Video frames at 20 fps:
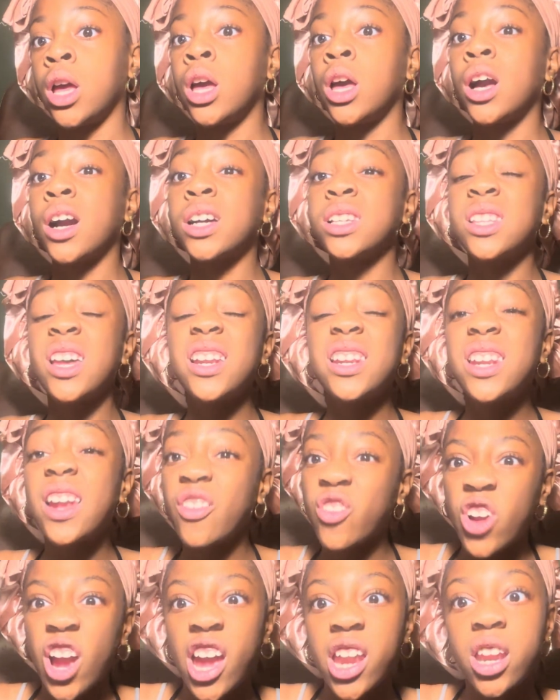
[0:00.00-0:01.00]
because they
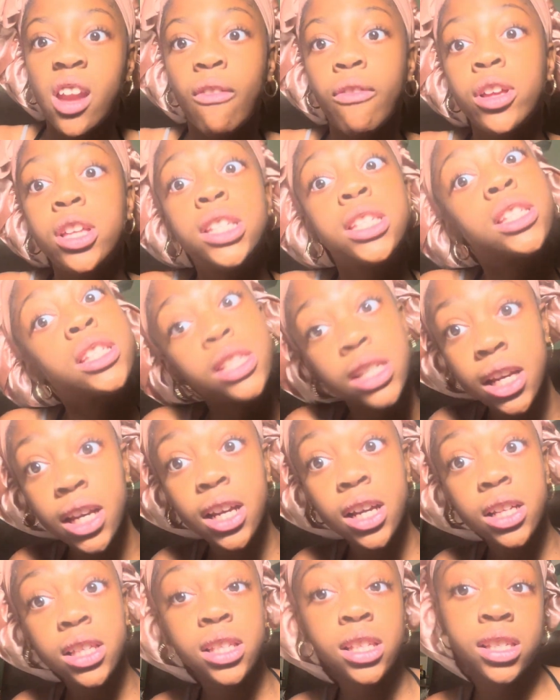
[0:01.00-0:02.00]
never had nothing
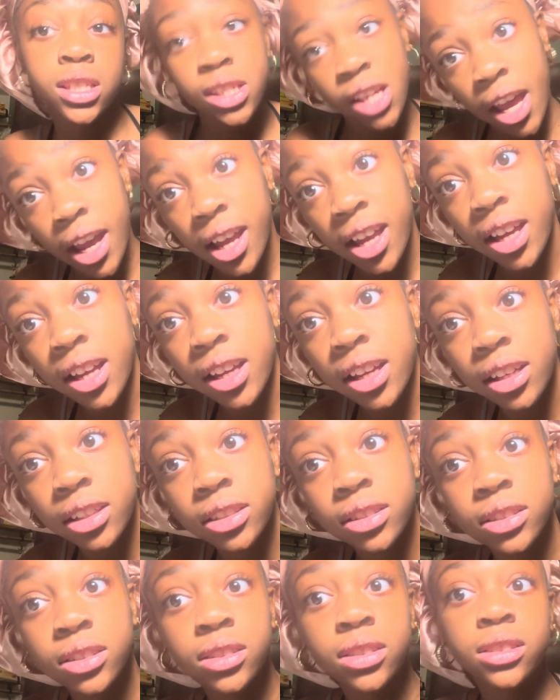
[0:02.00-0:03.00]
slick to say.
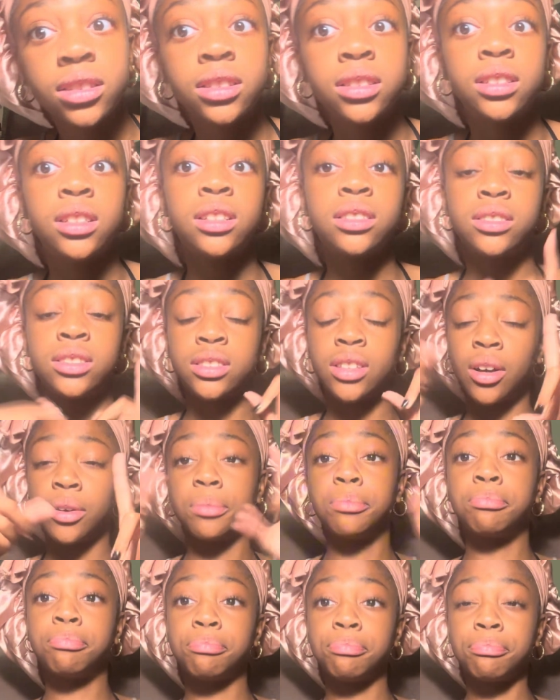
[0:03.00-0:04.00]
So,
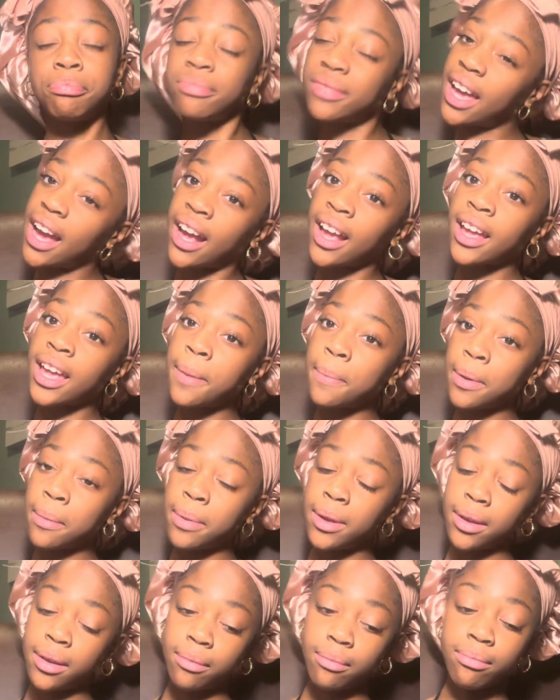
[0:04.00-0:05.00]
yeah, keep it
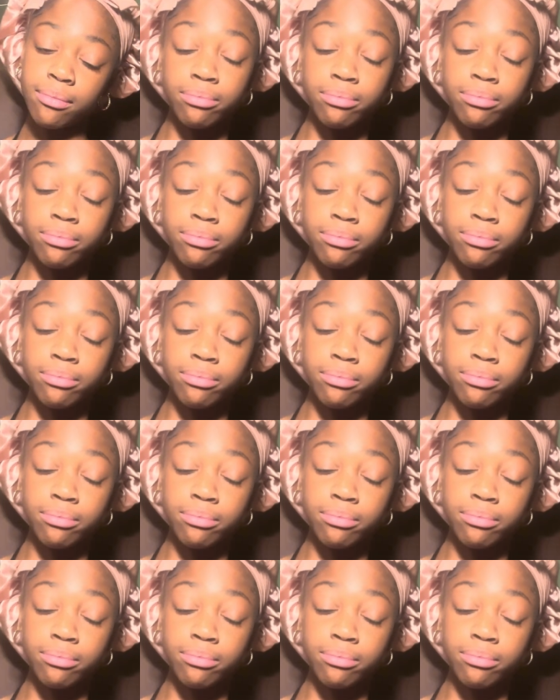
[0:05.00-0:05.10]
being.